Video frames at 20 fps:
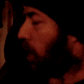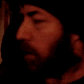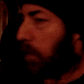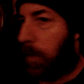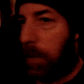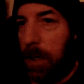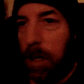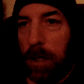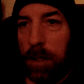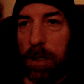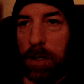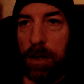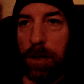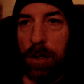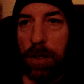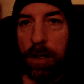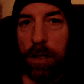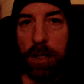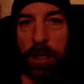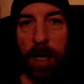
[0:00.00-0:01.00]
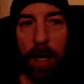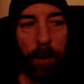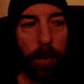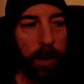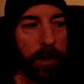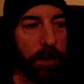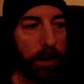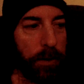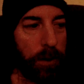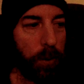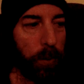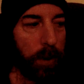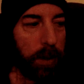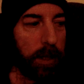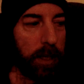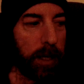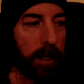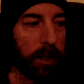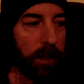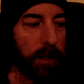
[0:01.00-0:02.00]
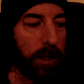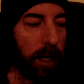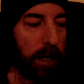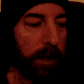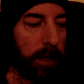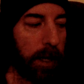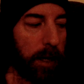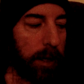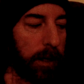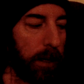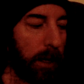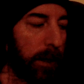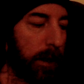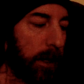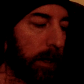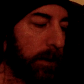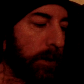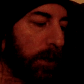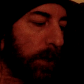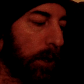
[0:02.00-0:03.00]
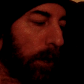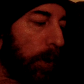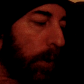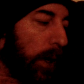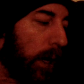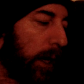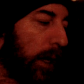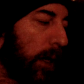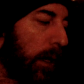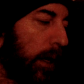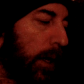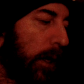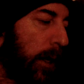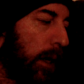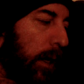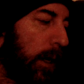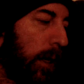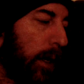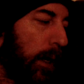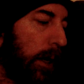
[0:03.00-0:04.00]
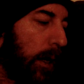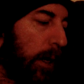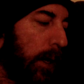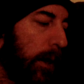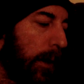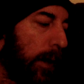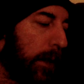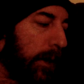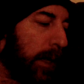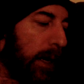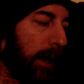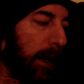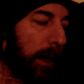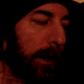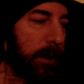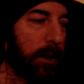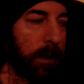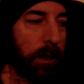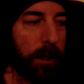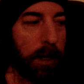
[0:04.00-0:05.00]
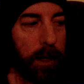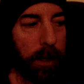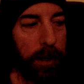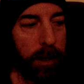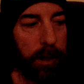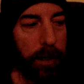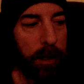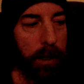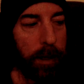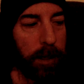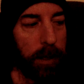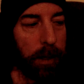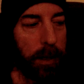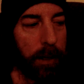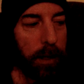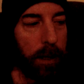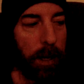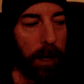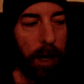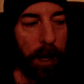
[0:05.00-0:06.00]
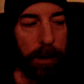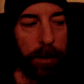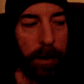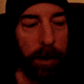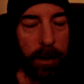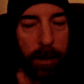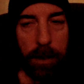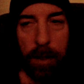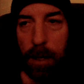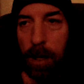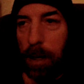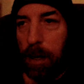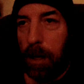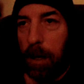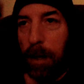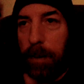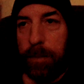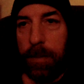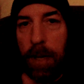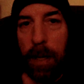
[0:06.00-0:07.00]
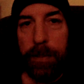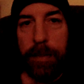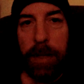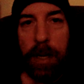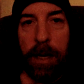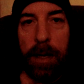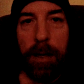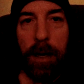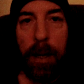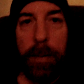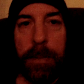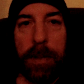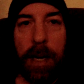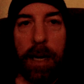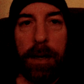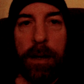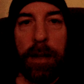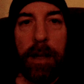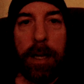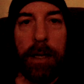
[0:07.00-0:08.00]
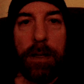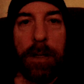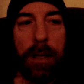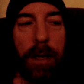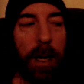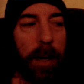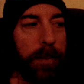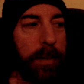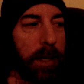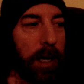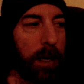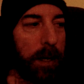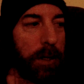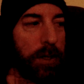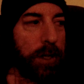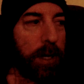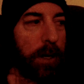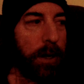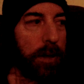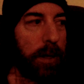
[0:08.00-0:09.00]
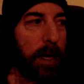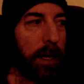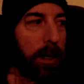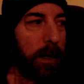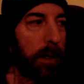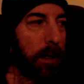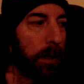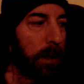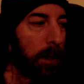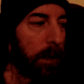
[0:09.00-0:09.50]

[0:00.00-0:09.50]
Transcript: is because there's just set ways of doing things, and then and then it's like okay, and then I, I just, yeah, all right, all right, I'm I'm tired, I'm tired of that, I'm tired of sharing that.